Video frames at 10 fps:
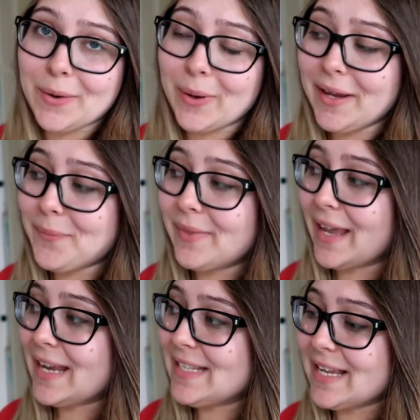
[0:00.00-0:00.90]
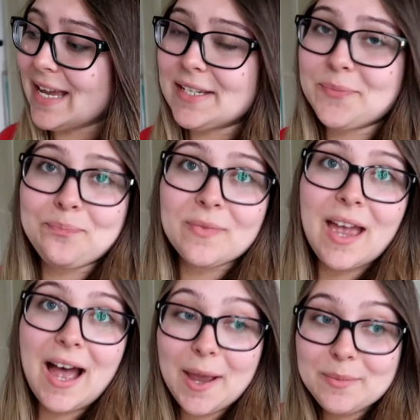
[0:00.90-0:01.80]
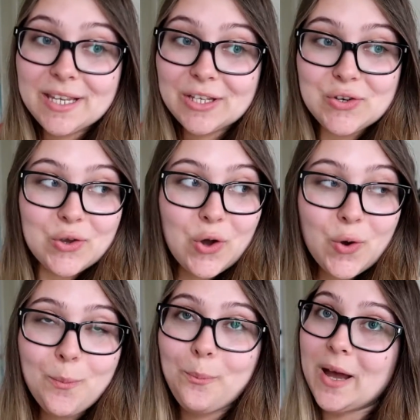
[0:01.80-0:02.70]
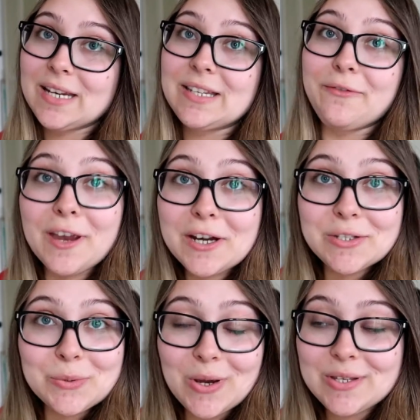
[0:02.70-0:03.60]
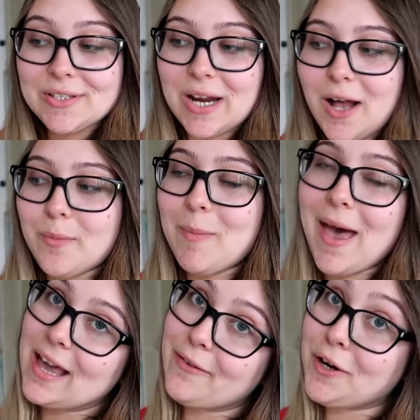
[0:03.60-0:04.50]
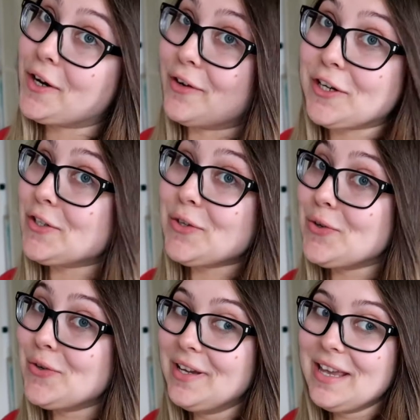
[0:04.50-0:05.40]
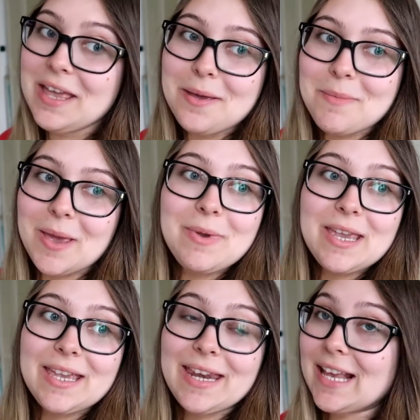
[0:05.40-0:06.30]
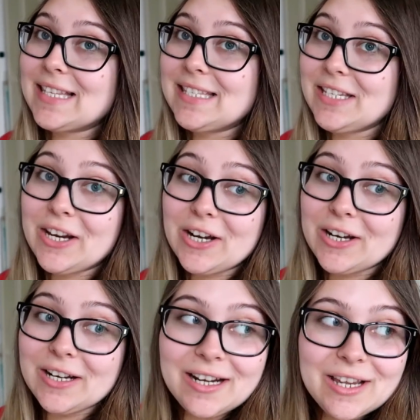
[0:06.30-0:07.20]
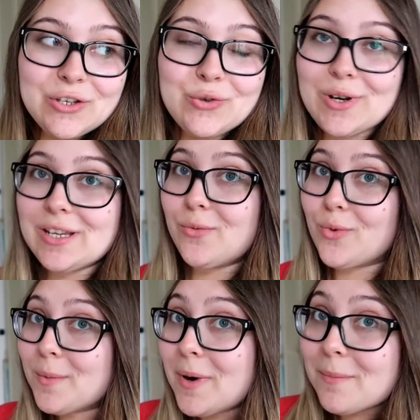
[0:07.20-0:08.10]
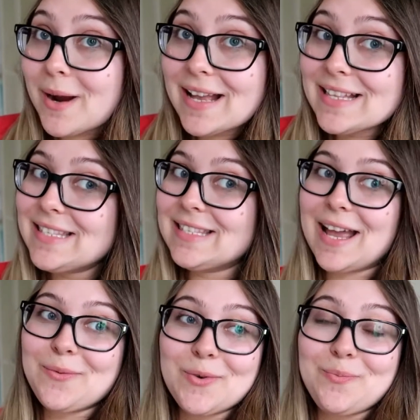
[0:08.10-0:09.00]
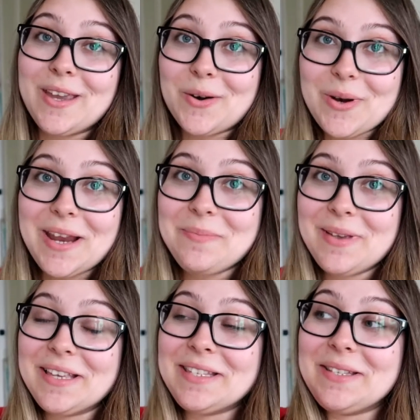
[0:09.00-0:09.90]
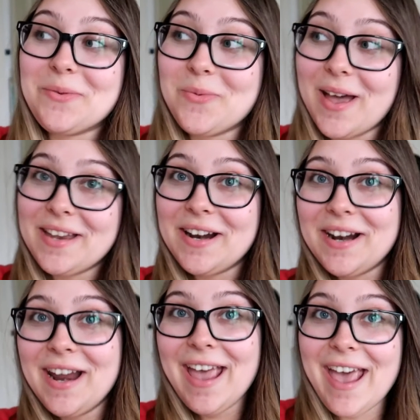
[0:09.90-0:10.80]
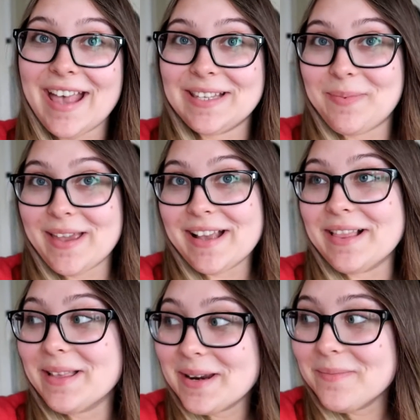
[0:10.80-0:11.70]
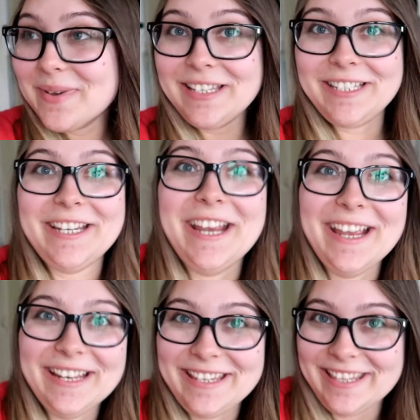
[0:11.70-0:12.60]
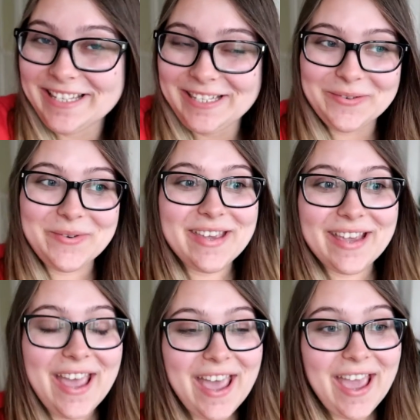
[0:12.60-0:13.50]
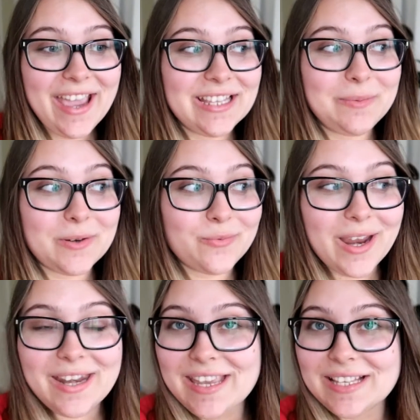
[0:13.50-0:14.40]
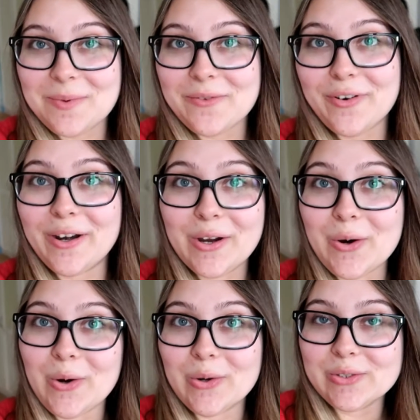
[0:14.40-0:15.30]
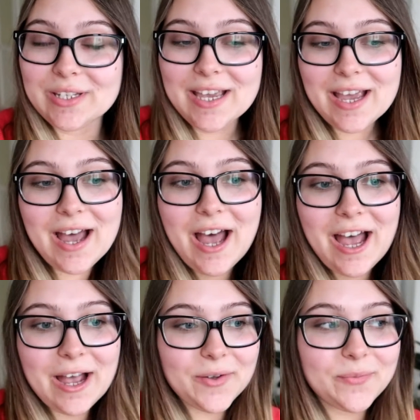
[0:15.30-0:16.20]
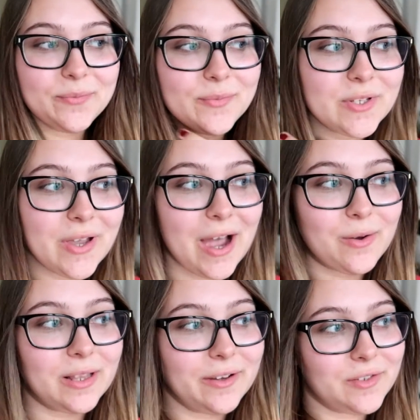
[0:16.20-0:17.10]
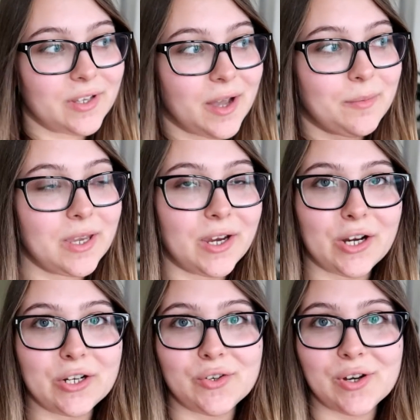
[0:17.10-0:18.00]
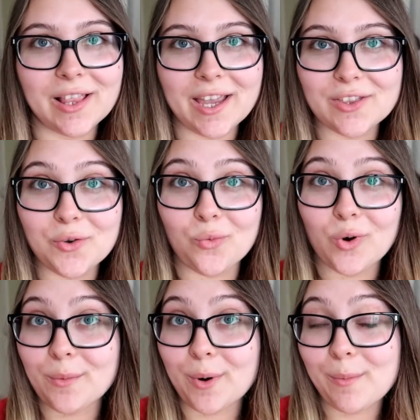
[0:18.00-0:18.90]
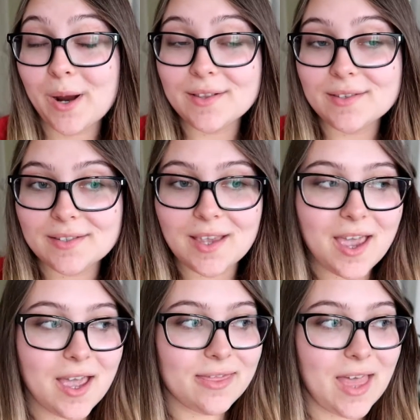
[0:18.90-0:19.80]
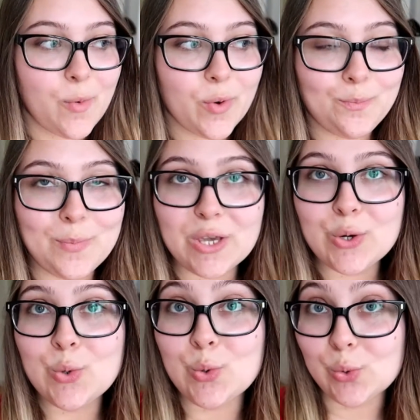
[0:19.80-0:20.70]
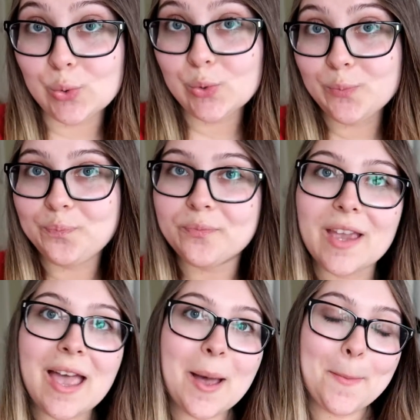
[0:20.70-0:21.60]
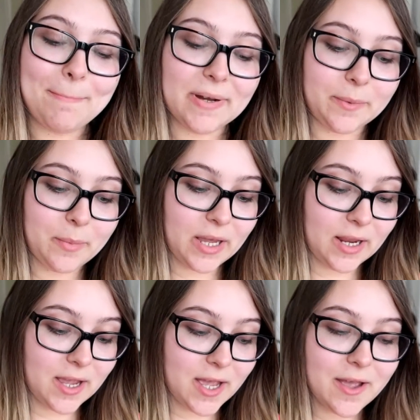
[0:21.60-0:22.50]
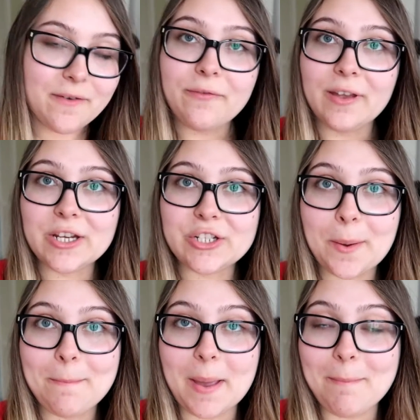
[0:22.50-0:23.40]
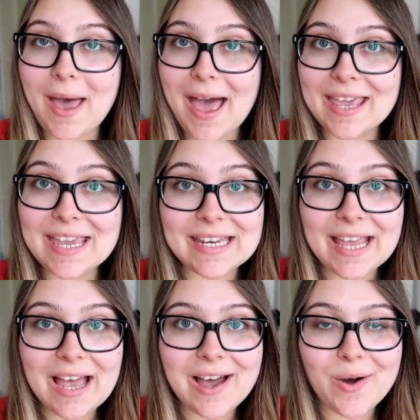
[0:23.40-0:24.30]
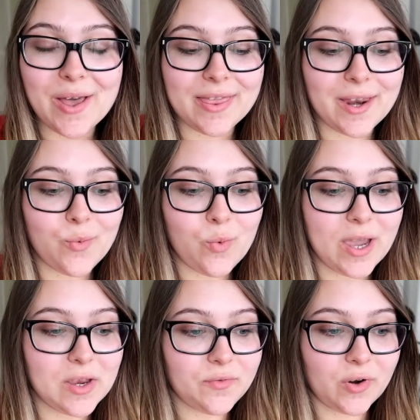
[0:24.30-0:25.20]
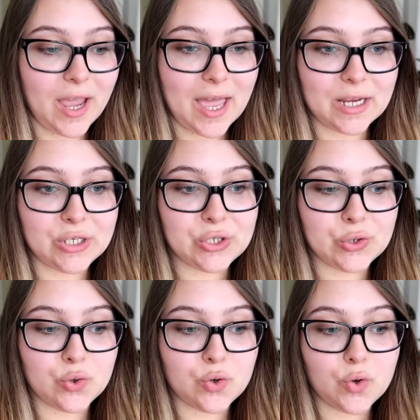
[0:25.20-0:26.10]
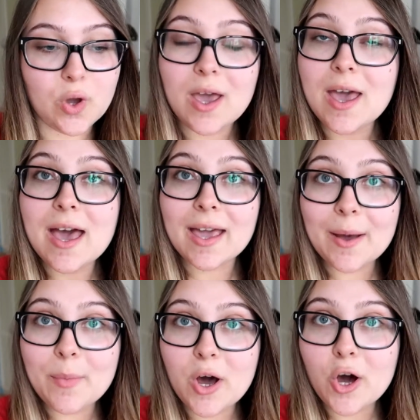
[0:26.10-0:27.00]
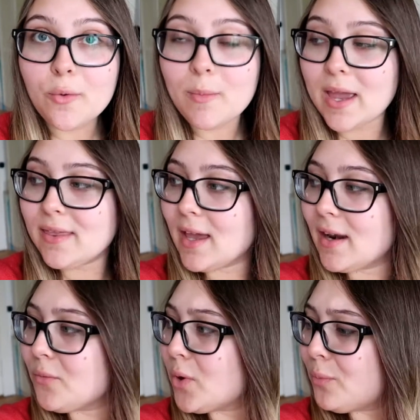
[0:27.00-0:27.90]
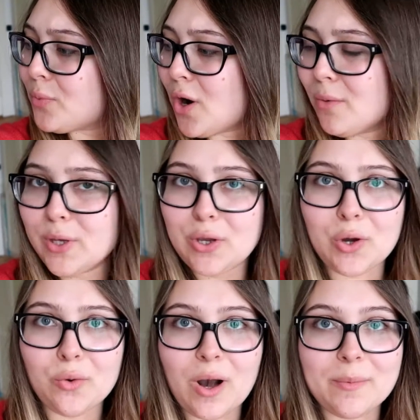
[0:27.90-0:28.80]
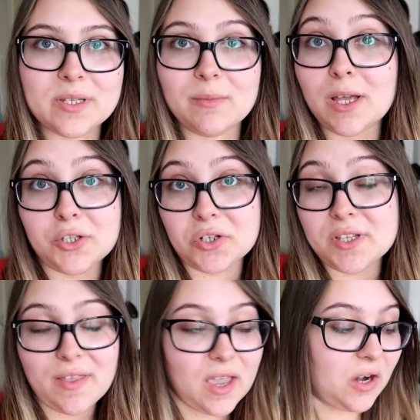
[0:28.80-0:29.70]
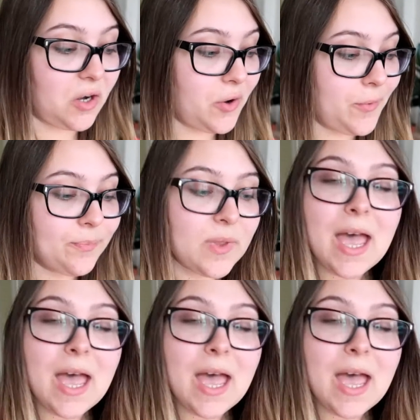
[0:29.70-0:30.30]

Anyway, like I said, I'm set to go, but fingers crossed I'll be back very, very soon. Maybe next year during the warmer months. That would be great because the weather has been a little bit shit this week. And it's been raining, it's been very cold. So yeah, I would love to come here during like the warmer months. That would be cool. But I'm gonna finish up my packing now and then wait for Hannah to come home, and then we'll probably go grab some lunch or something, I don't know.